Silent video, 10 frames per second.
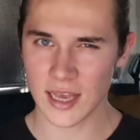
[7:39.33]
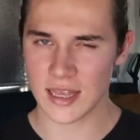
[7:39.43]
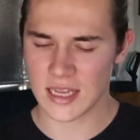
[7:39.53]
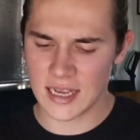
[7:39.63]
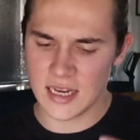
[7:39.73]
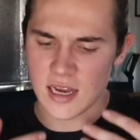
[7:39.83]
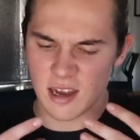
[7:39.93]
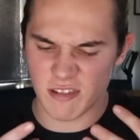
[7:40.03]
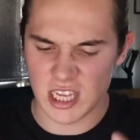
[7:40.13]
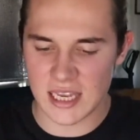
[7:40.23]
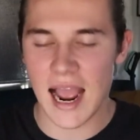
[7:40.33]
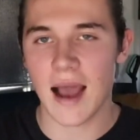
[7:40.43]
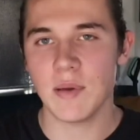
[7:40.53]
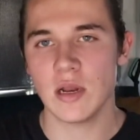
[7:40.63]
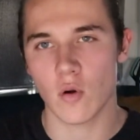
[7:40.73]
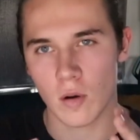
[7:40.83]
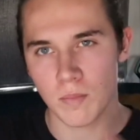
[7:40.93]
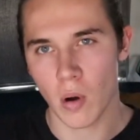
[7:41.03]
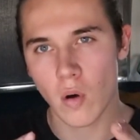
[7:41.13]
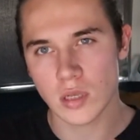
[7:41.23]
to get this idea of stabbing or
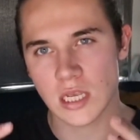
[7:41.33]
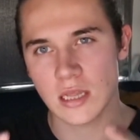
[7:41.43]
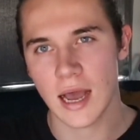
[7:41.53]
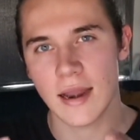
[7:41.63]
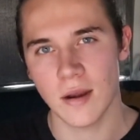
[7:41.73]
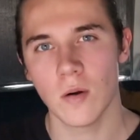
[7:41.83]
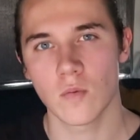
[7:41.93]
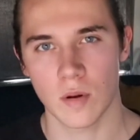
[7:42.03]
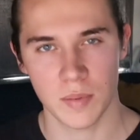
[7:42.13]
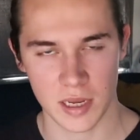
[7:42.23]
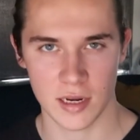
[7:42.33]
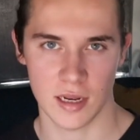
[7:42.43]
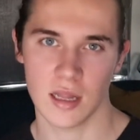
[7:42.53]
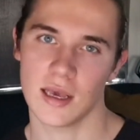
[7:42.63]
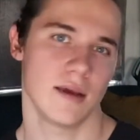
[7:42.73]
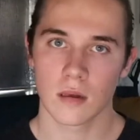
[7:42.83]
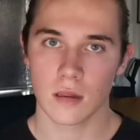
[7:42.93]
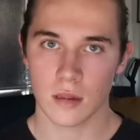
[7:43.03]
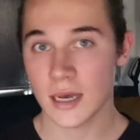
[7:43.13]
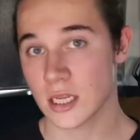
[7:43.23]
pulsing that note repeatedly.
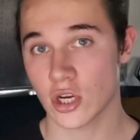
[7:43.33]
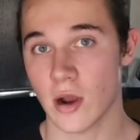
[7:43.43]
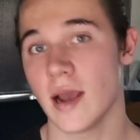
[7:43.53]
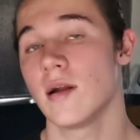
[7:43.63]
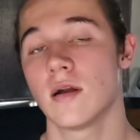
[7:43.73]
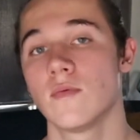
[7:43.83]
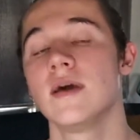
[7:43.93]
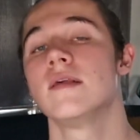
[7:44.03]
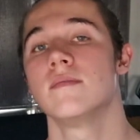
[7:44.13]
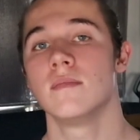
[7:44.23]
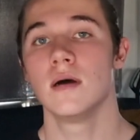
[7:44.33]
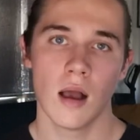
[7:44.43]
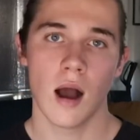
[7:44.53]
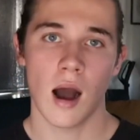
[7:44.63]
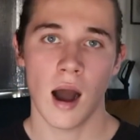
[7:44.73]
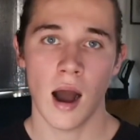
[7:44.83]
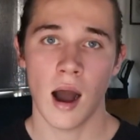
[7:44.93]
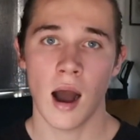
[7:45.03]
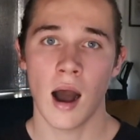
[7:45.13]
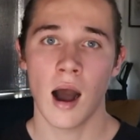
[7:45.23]
Let's try it on a rhythm.
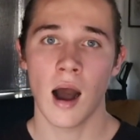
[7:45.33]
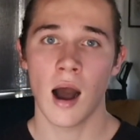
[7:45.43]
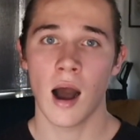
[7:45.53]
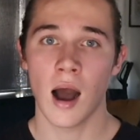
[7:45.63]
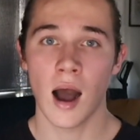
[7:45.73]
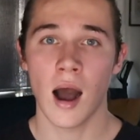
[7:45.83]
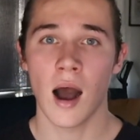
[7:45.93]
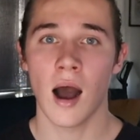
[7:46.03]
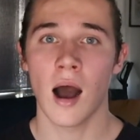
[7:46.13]
Ah.